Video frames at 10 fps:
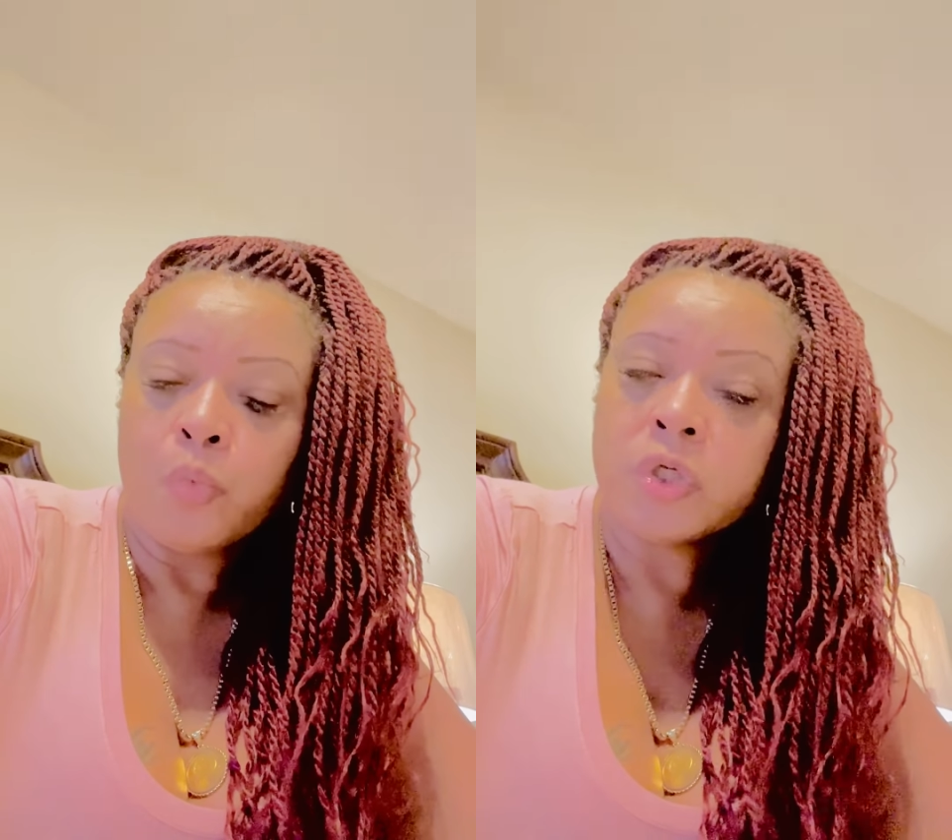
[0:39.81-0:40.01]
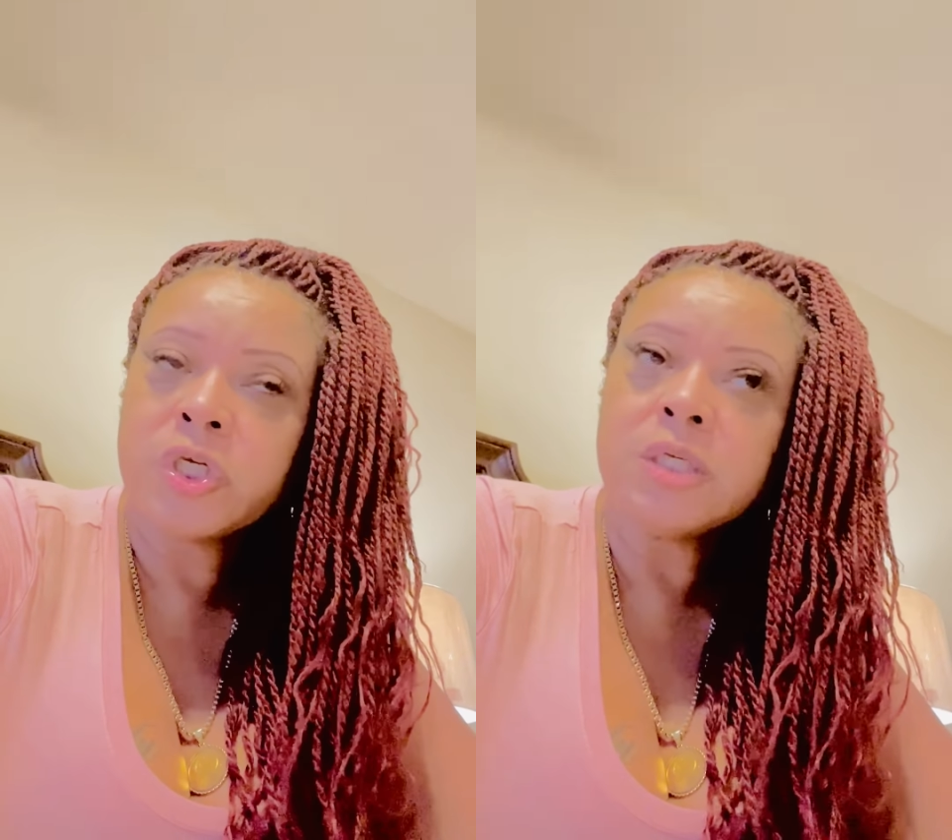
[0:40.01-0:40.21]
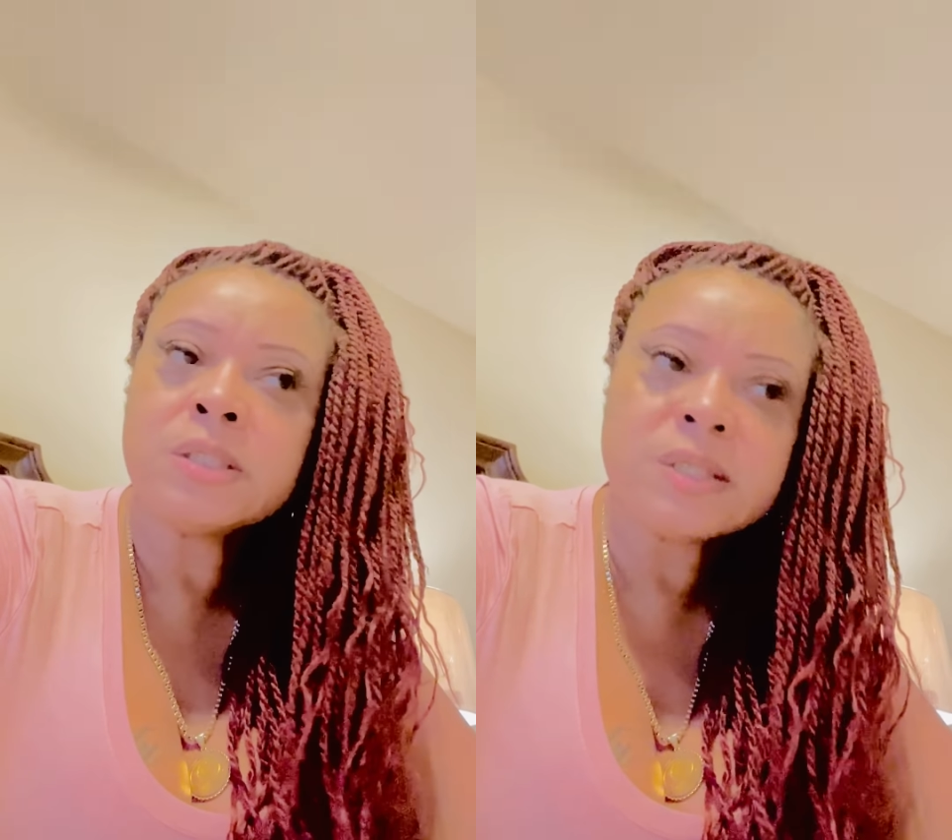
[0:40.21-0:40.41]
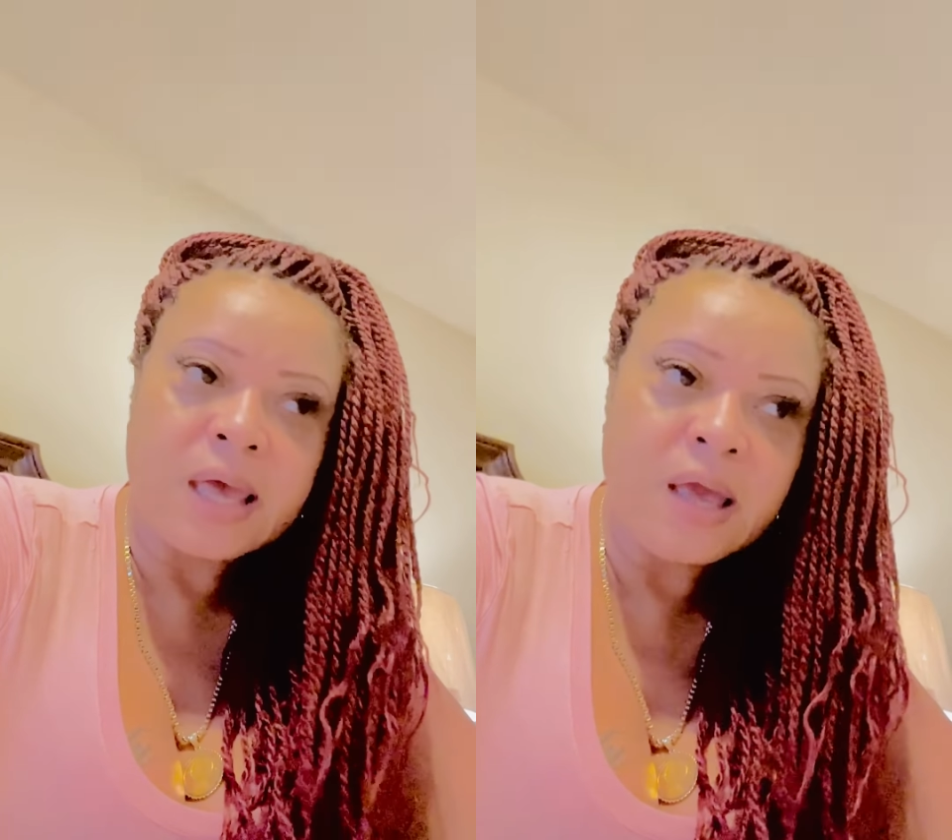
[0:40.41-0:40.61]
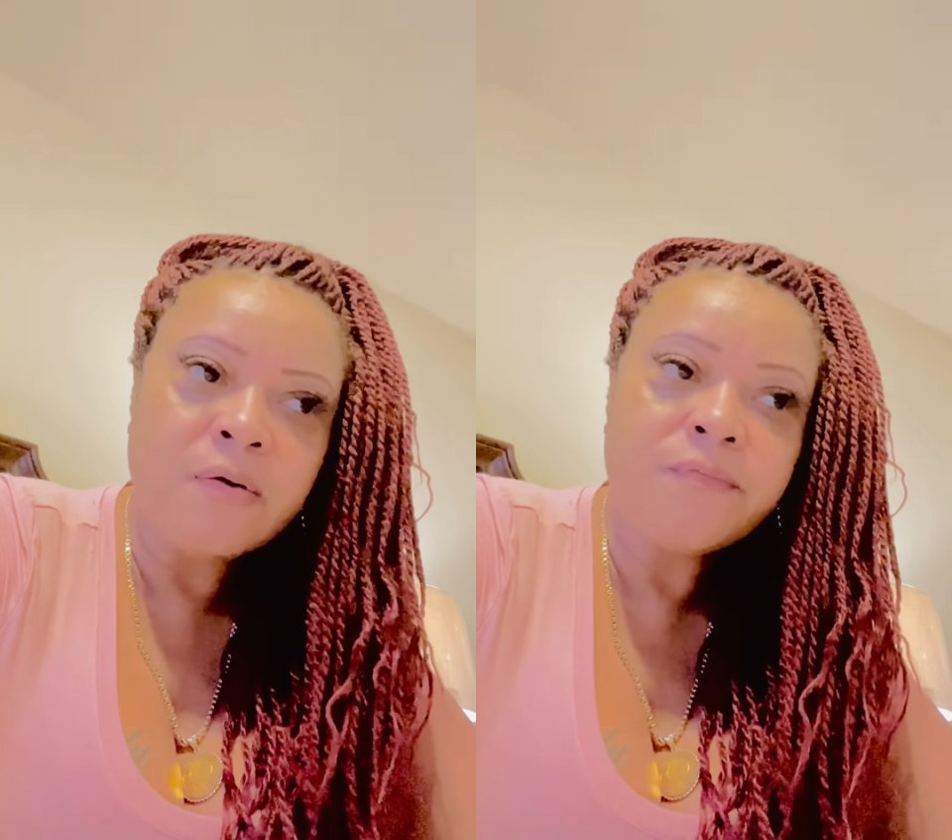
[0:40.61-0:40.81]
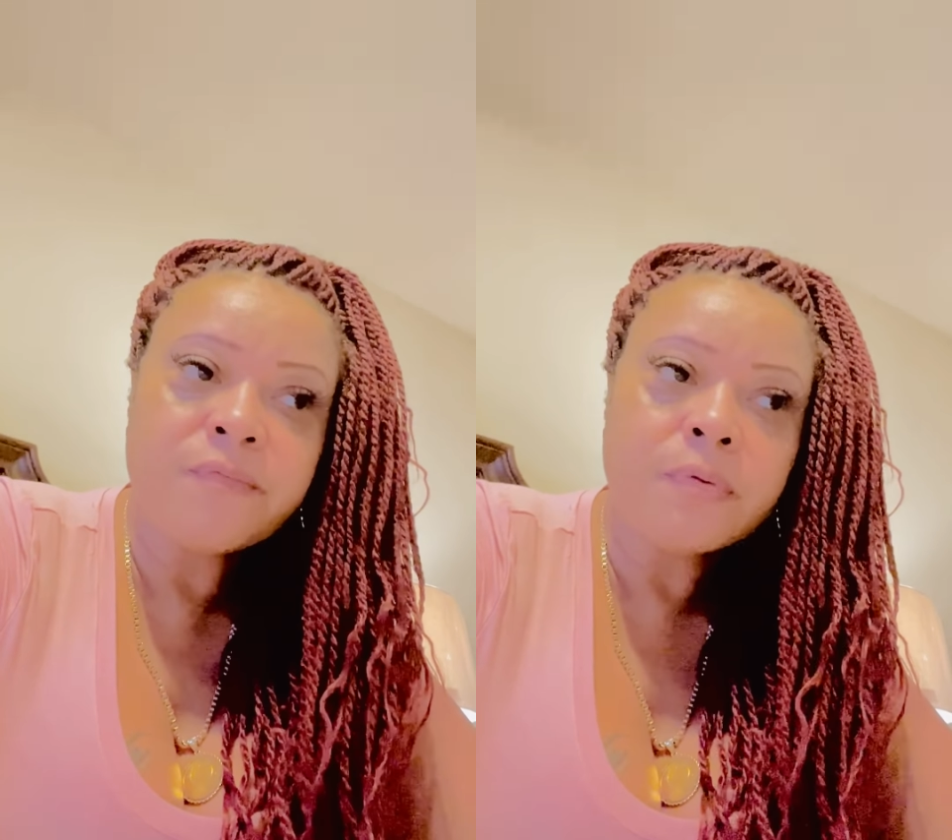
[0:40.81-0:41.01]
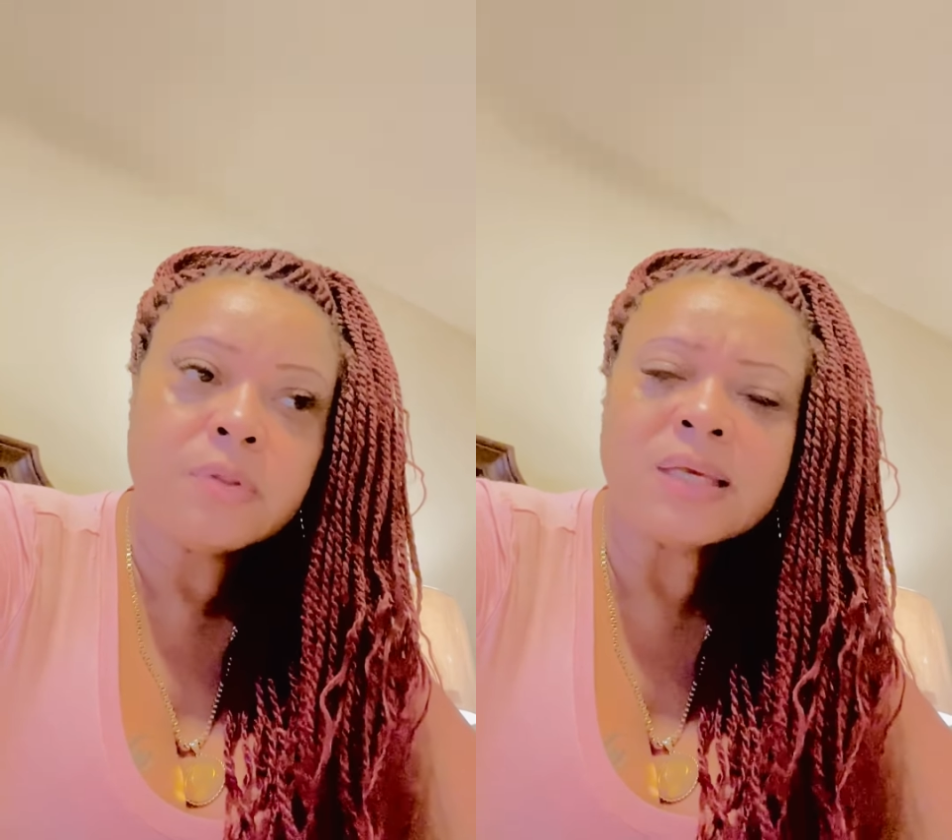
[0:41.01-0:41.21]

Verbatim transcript: Was she safe?